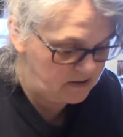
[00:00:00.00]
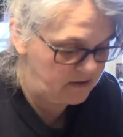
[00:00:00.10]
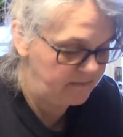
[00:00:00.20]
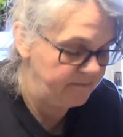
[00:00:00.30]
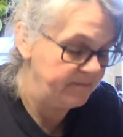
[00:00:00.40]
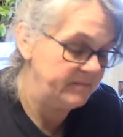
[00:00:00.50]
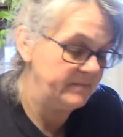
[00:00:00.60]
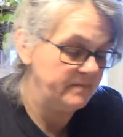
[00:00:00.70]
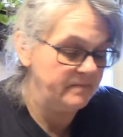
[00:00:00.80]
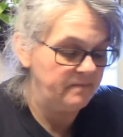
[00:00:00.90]

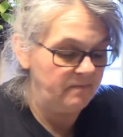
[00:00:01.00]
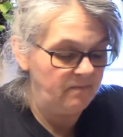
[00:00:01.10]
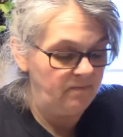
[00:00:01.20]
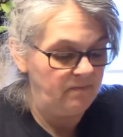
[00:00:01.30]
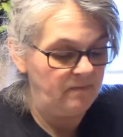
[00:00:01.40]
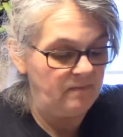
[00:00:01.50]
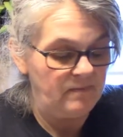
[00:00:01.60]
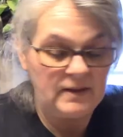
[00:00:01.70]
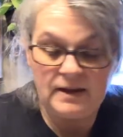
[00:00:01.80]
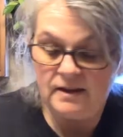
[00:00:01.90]

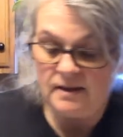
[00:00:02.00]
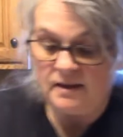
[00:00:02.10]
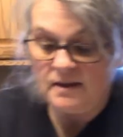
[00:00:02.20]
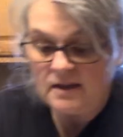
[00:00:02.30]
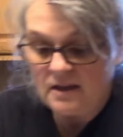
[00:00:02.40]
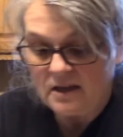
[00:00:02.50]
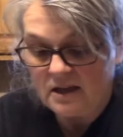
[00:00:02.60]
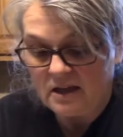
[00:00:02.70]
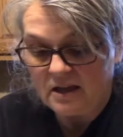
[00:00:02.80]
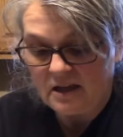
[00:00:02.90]

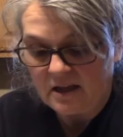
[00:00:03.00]
Nothing is said.